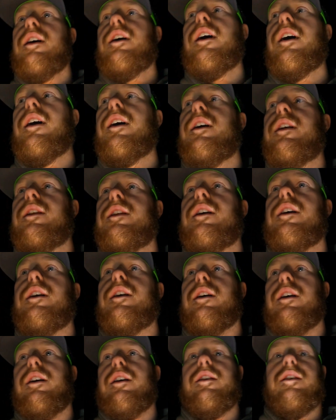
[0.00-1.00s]
And
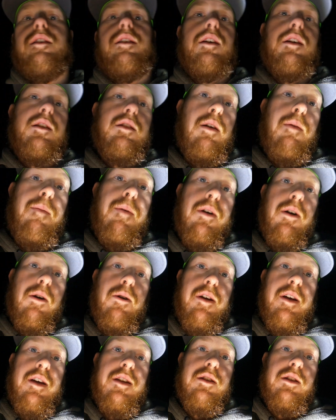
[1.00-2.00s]
so I'm gonna go
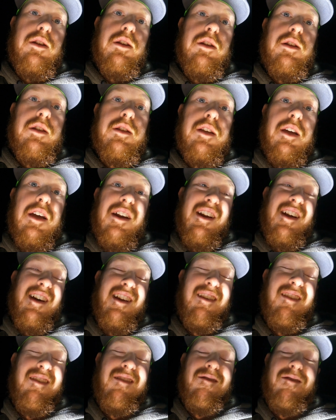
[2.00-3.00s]
ahead and
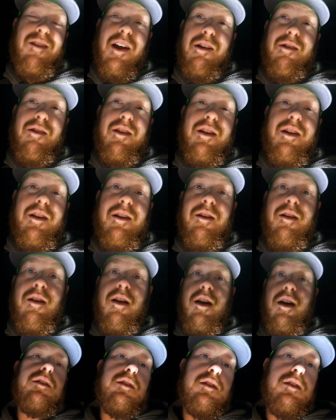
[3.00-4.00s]
skedaddle on out of here.
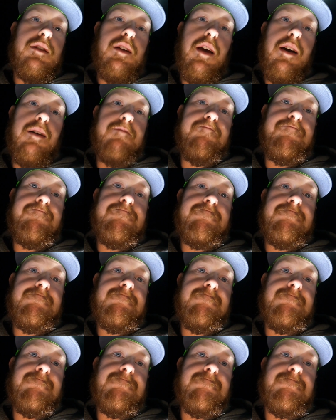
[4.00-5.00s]
Yeah,
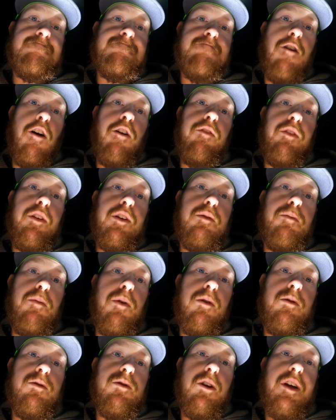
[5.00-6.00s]
hopefully
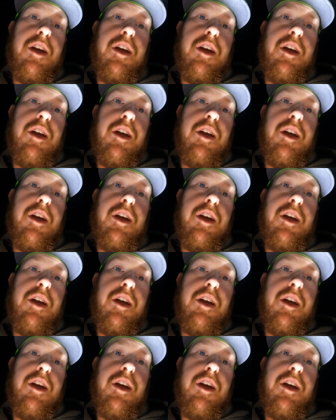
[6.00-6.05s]
tomorrow's